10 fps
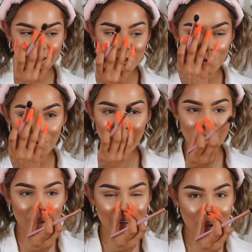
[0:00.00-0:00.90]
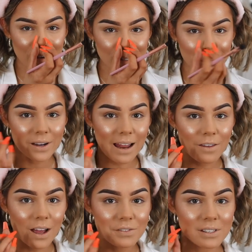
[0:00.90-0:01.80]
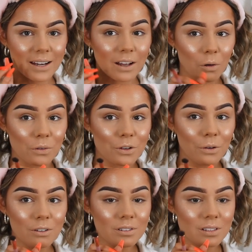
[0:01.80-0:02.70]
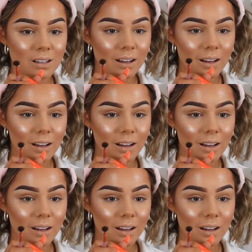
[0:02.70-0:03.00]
I do like my nose, but now that I've seen it contoured,